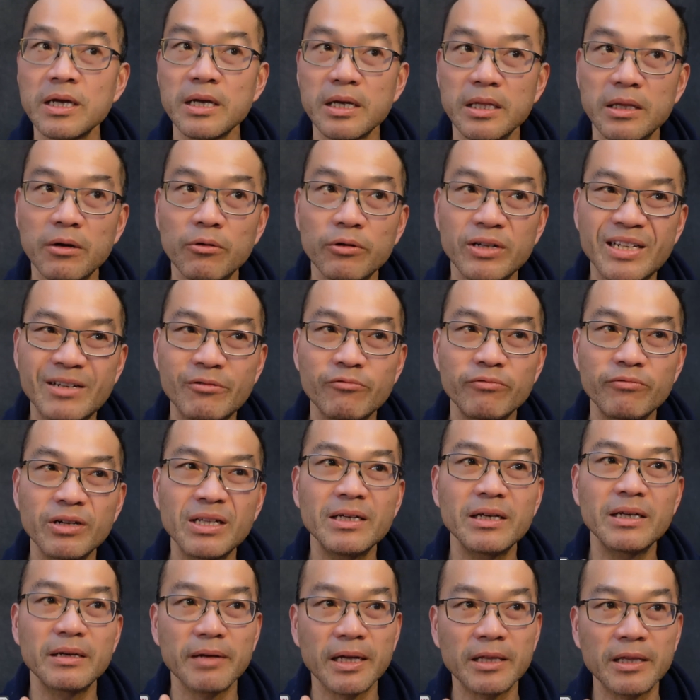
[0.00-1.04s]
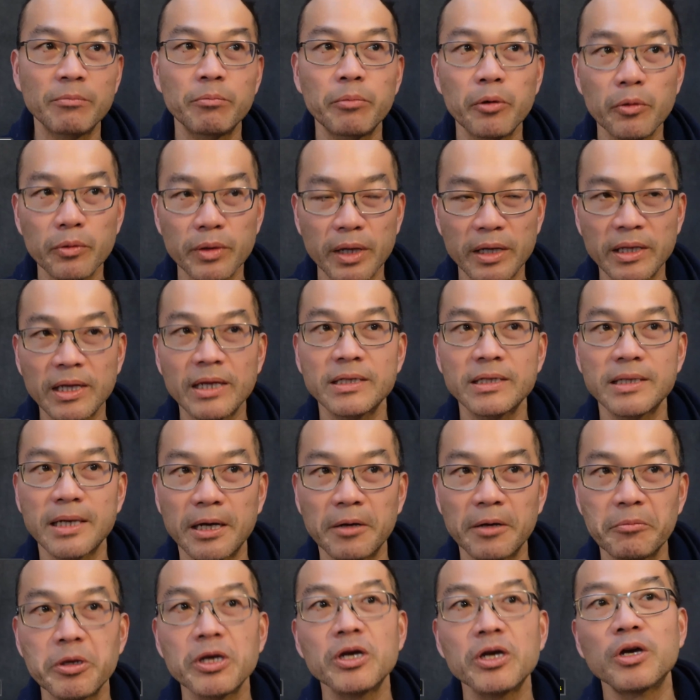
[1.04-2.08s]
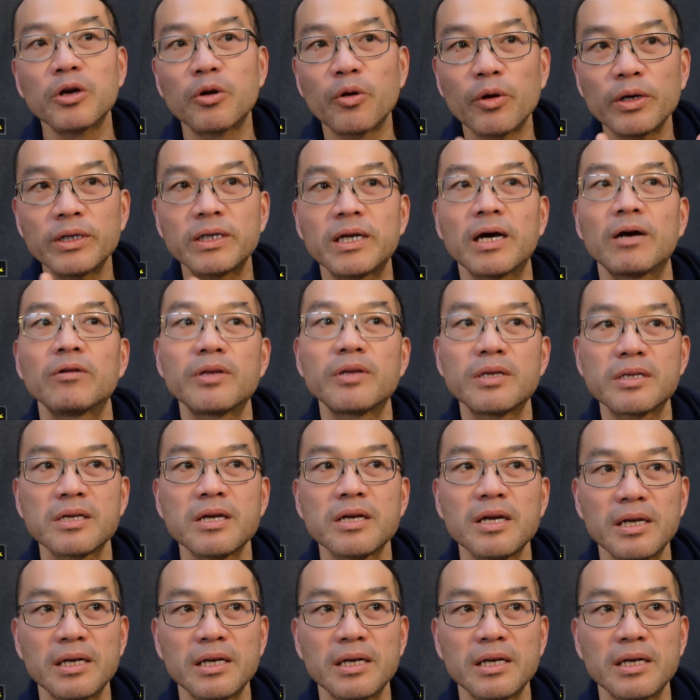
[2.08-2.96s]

they were really at that time going down this